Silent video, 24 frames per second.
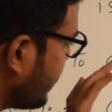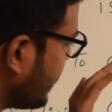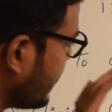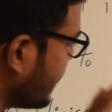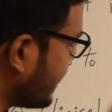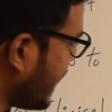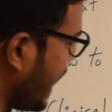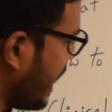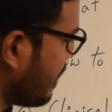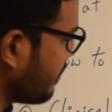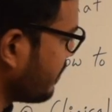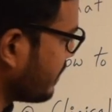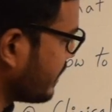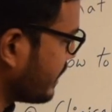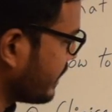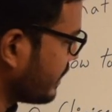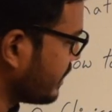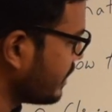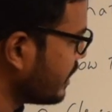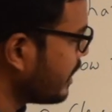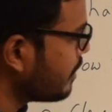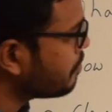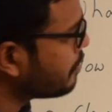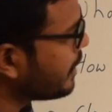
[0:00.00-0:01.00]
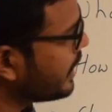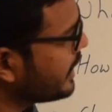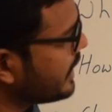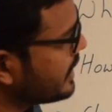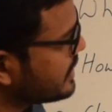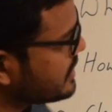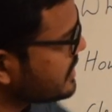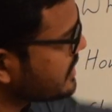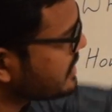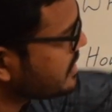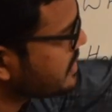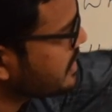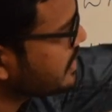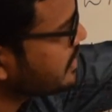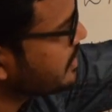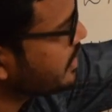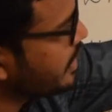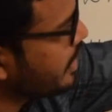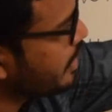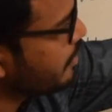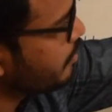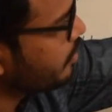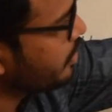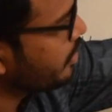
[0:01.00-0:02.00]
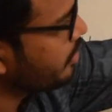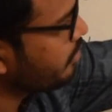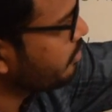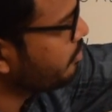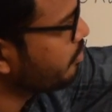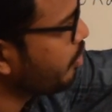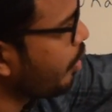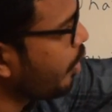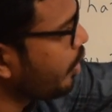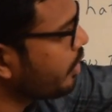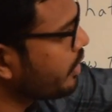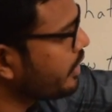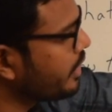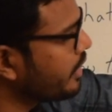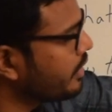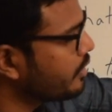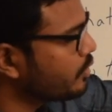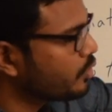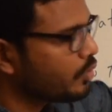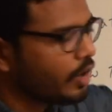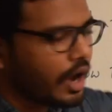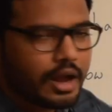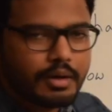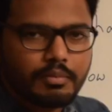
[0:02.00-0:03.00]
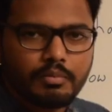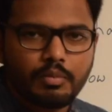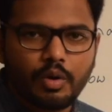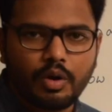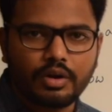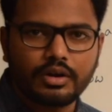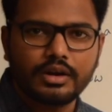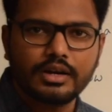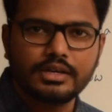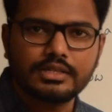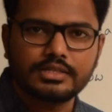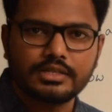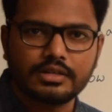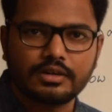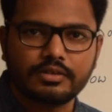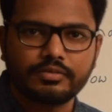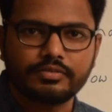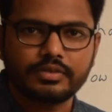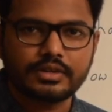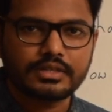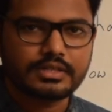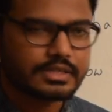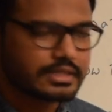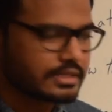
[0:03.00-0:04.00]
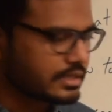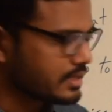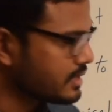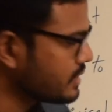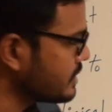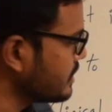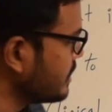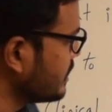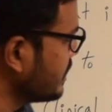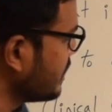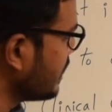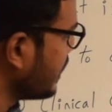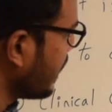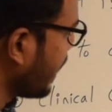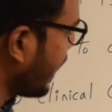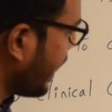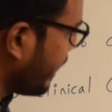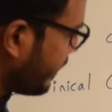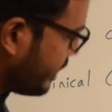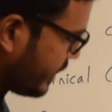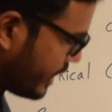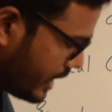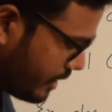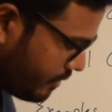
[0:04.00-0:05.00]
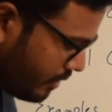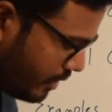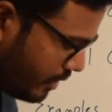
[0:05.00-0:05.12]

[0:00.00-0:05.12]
given cavity by assessing the number of bonded to unbonded surfaces. And